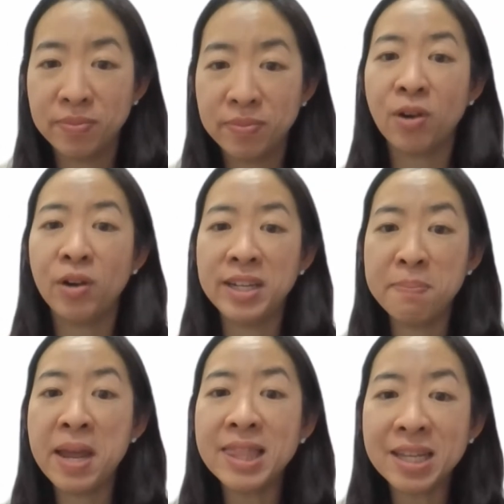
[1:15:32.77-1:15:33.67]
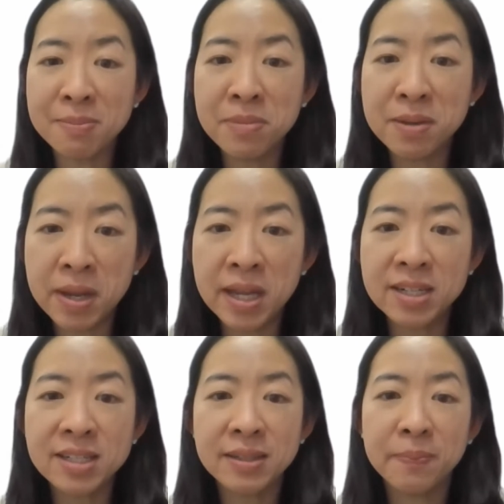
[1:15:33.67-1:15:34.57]
already made the
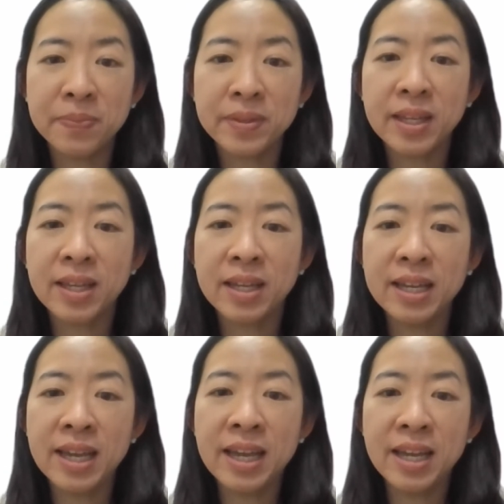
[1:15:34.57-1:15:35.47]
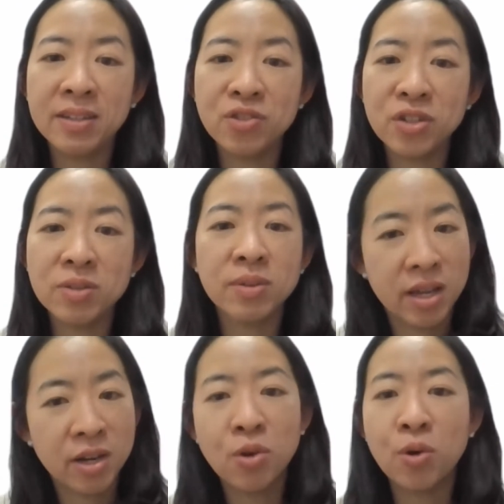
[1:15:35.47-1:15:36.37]
commitment, and just
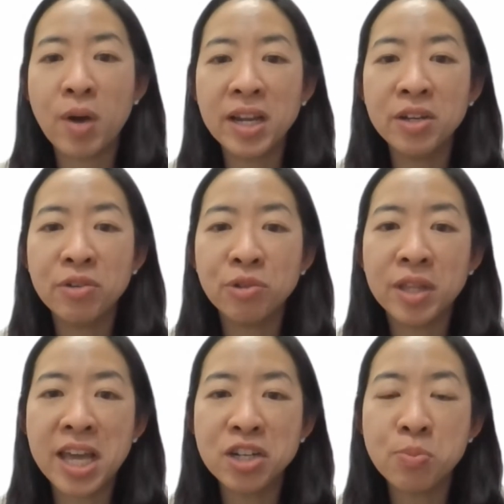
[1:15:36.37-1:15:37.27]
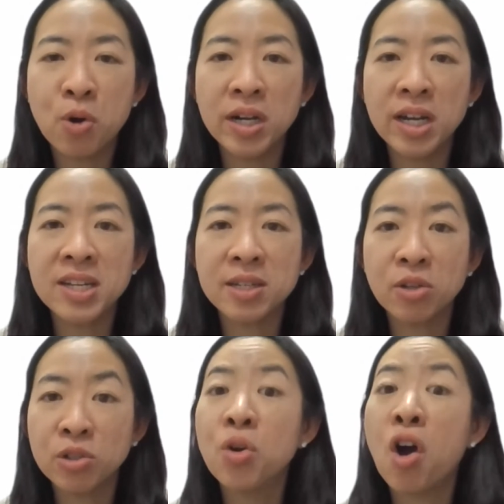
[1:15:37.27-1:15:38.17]
can go right into the dashboard and
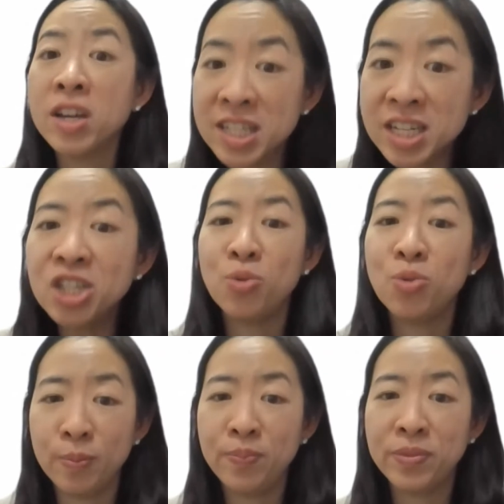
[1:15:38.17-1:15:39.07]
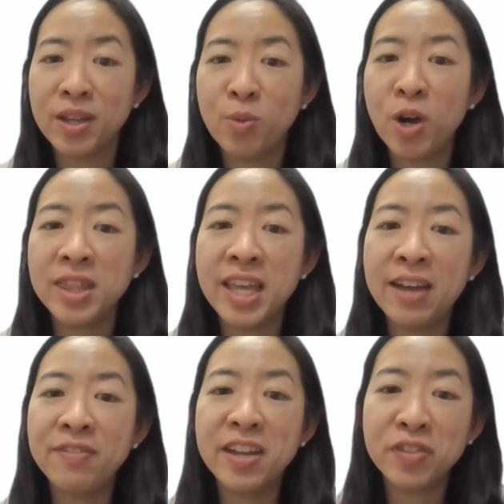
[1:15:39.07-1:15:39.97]
to continue what they
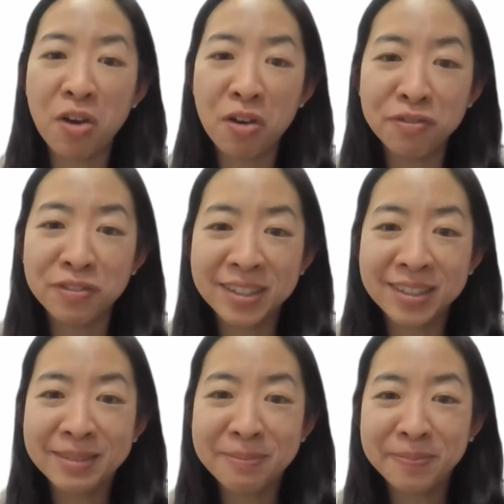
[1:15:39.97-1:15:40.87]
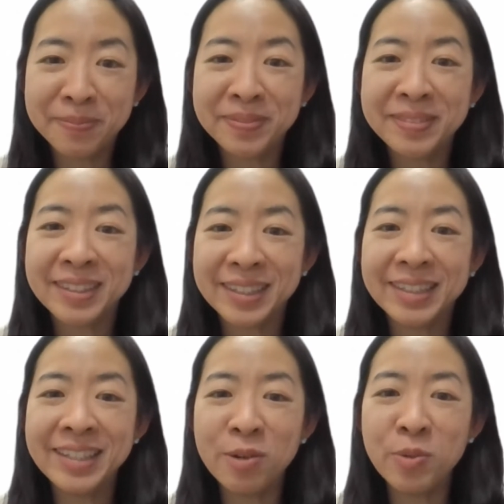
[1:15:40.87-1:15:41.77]
have left off.
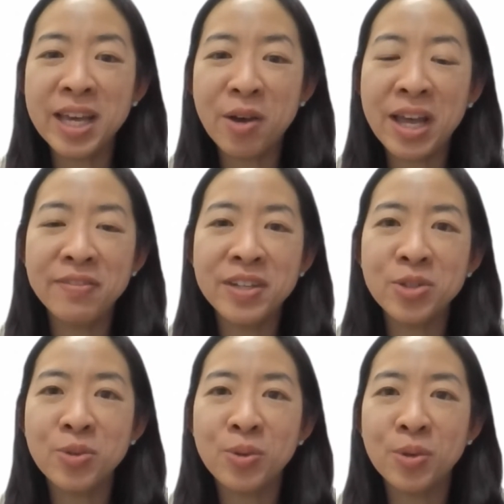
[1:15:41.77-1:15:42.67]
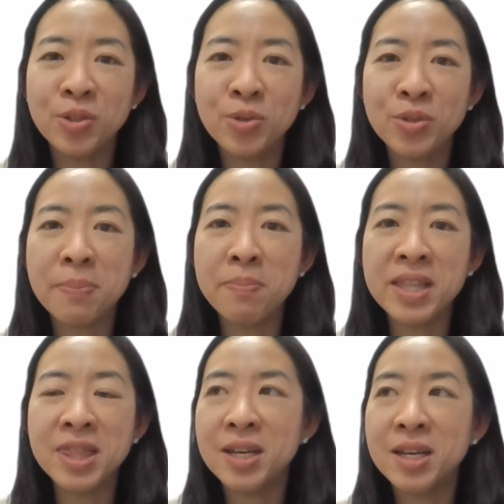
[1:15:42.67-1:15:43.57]
Yeah, without having to
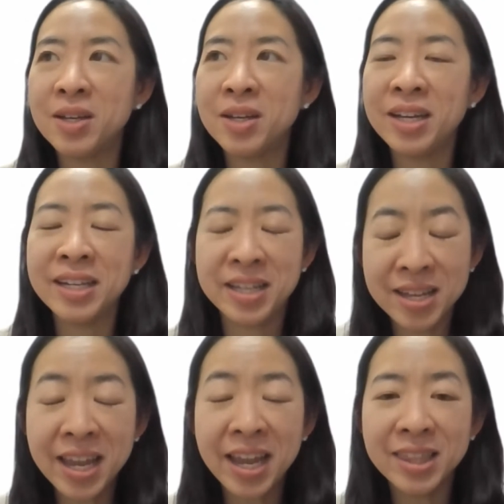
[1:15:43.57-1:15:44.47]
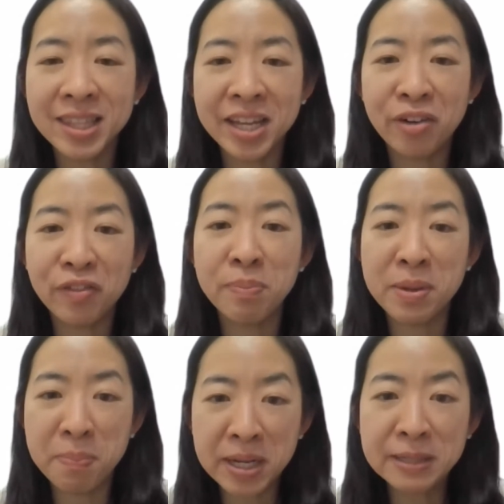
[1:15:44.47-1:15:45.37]
submit again the letter of
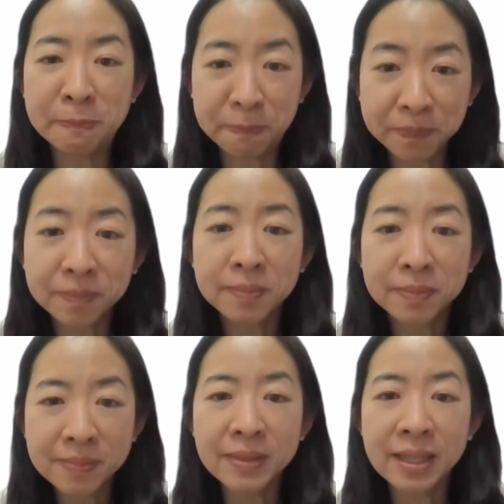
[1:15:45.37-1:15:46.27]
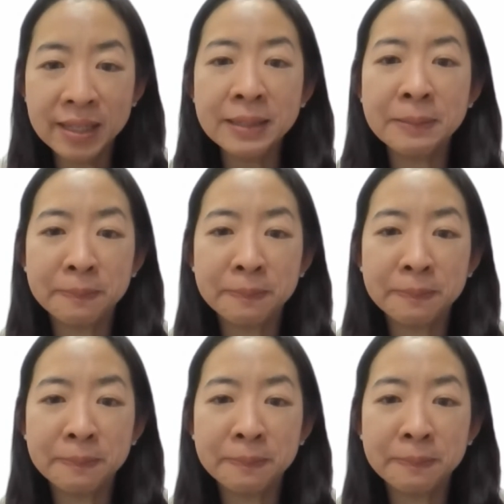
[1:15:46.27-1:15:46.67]
commitment. Yeah.